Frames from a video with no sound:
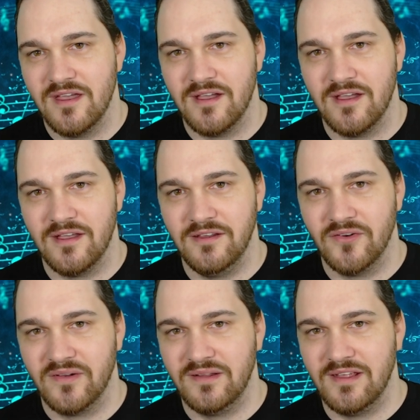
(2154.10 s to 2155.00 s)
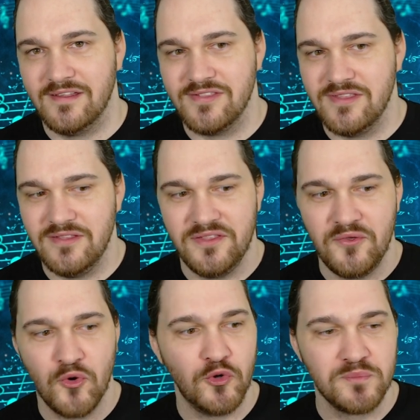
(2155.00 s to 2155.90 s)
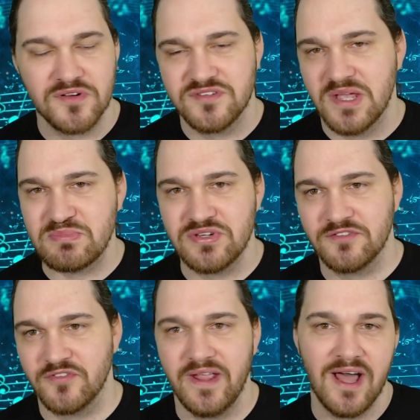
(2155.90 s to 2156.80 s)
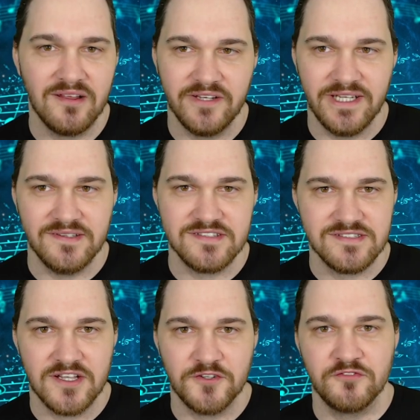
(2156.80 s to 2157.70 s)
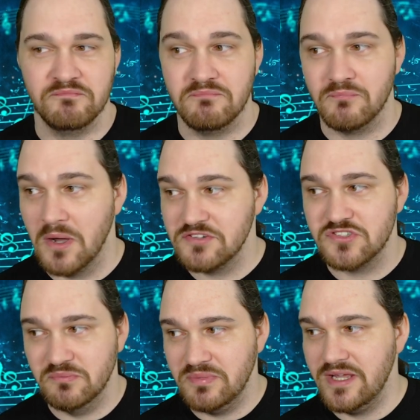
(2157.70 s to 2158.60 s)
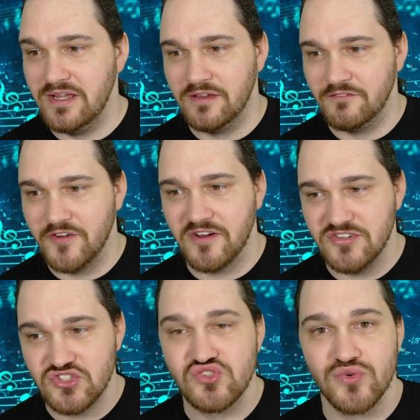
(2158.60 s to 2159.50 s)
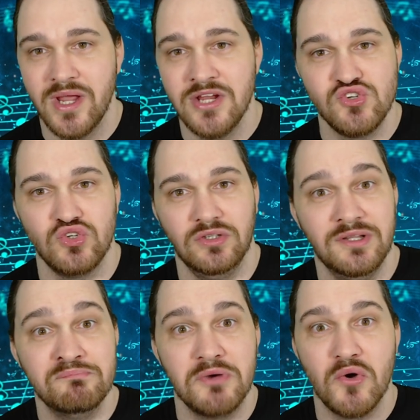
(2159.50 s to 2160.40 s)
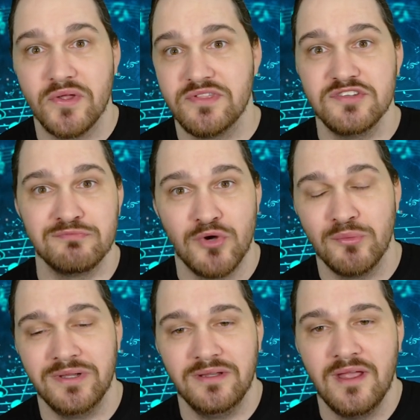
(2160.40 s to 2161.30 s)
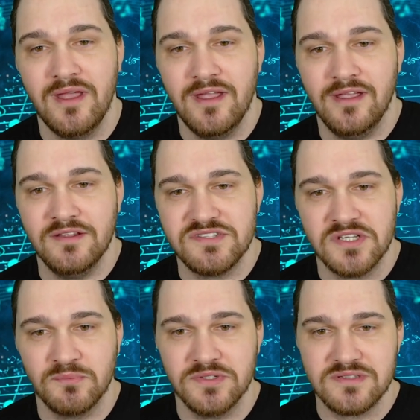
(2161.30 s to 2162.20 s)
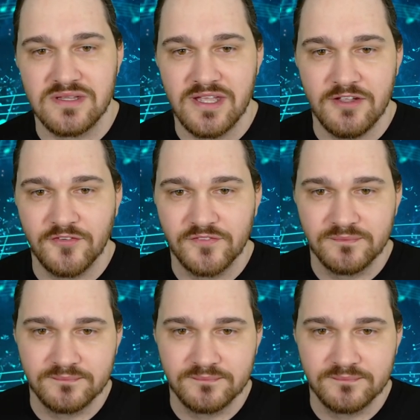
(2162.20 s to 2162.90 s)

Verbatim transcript: Uh, you know, the, the whole perception of reality and the self must be in a very strange limbo at this moment in someone's life.